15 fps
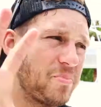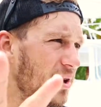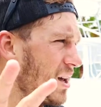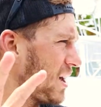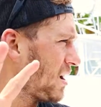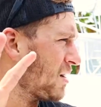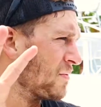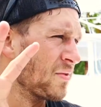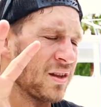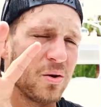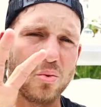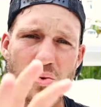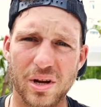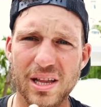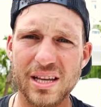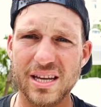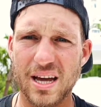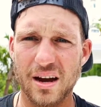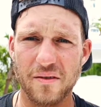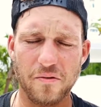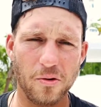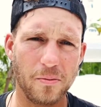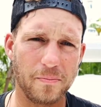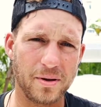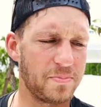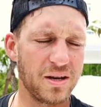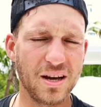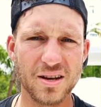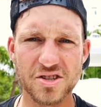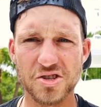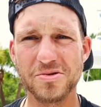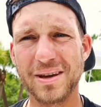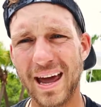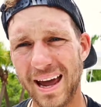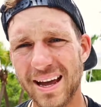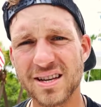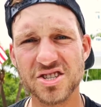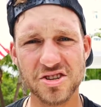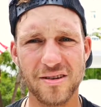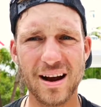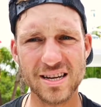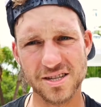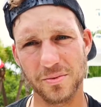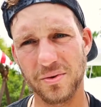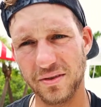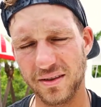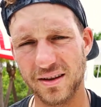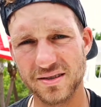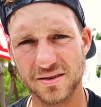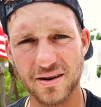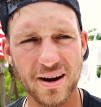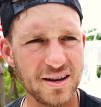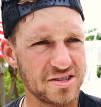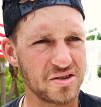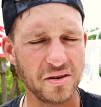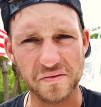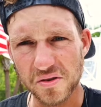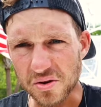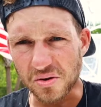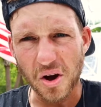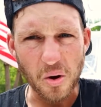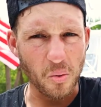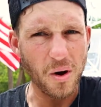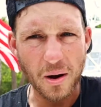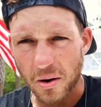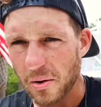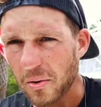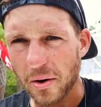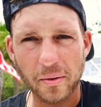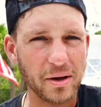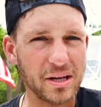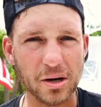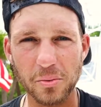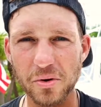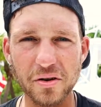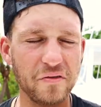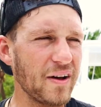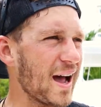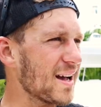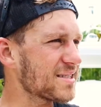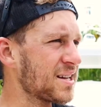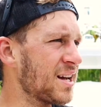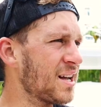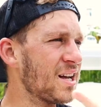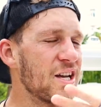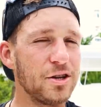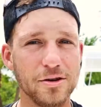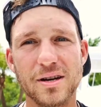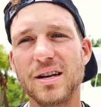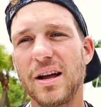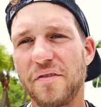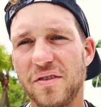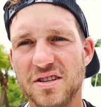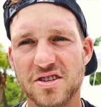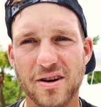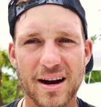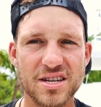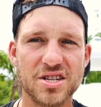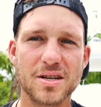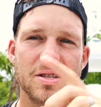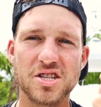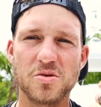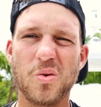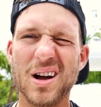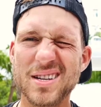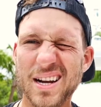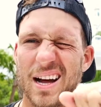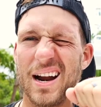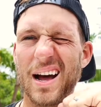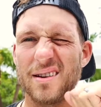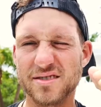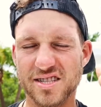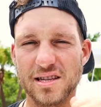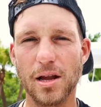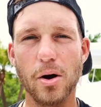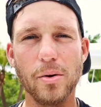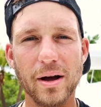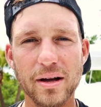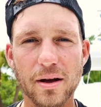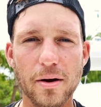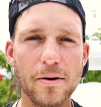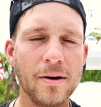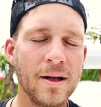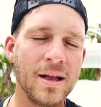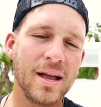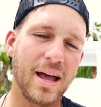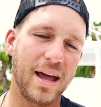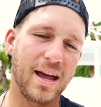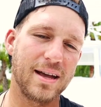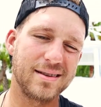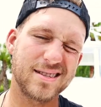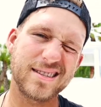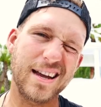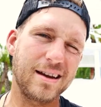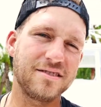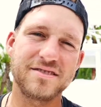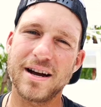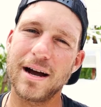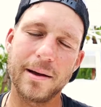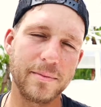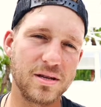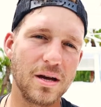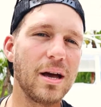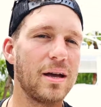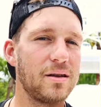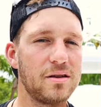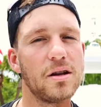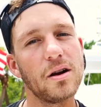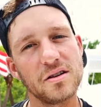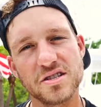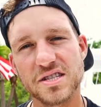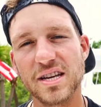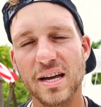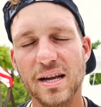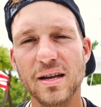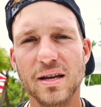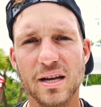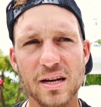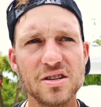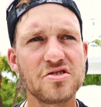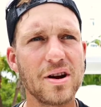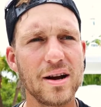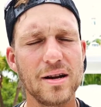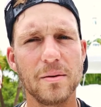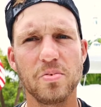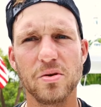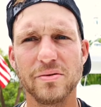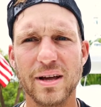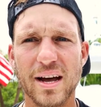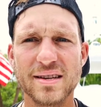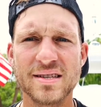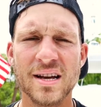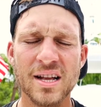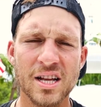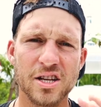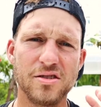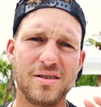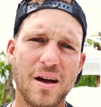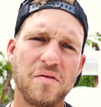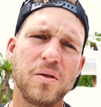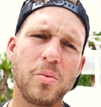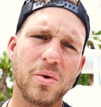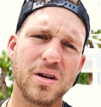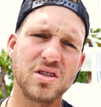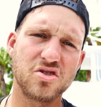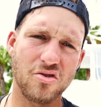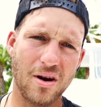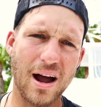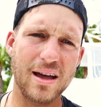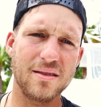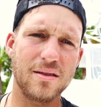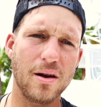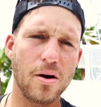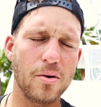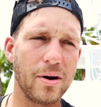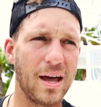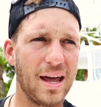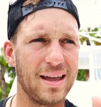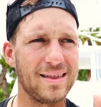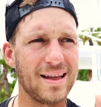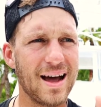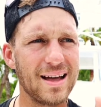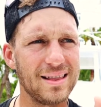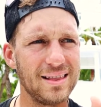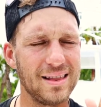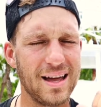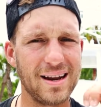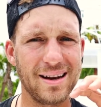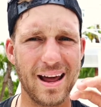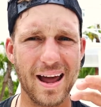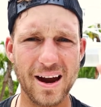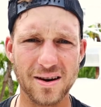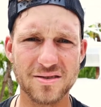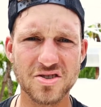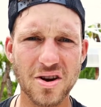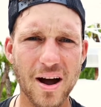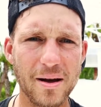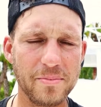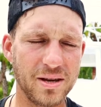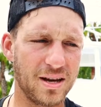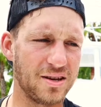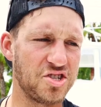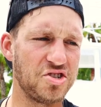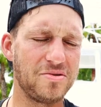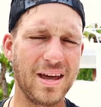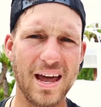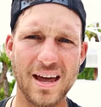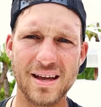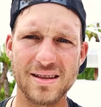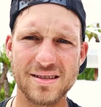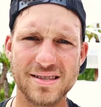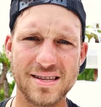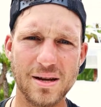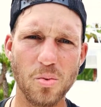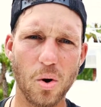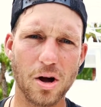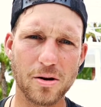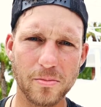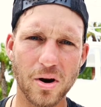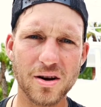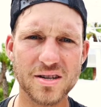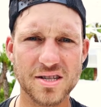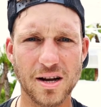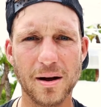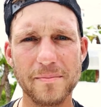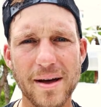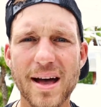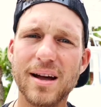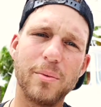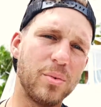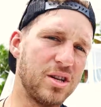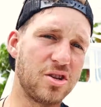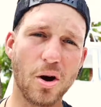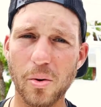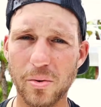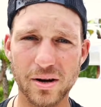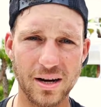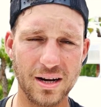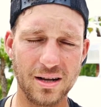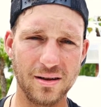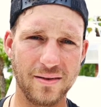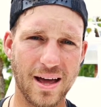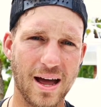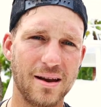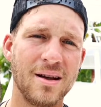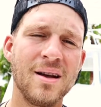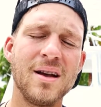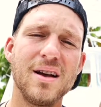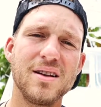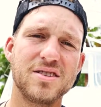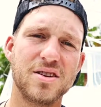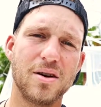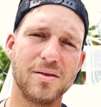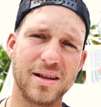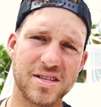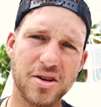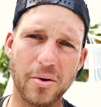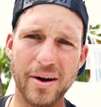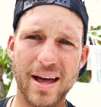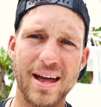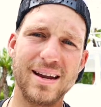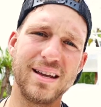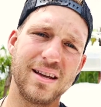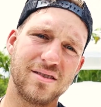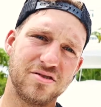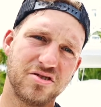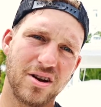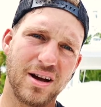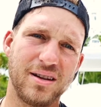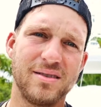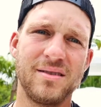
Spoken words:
Be really careful because you can scratch it with this. All right, so if you go wow, you know, real fast, you can definitely scratch it. Just watch kind of how slow I go, and just take your time and you know, just get it dried up real nice. You definitely want to dry it though, and not let it air dry, because you can see watermarks come back, and we don't want any of that. So let's go ahead and get her dried.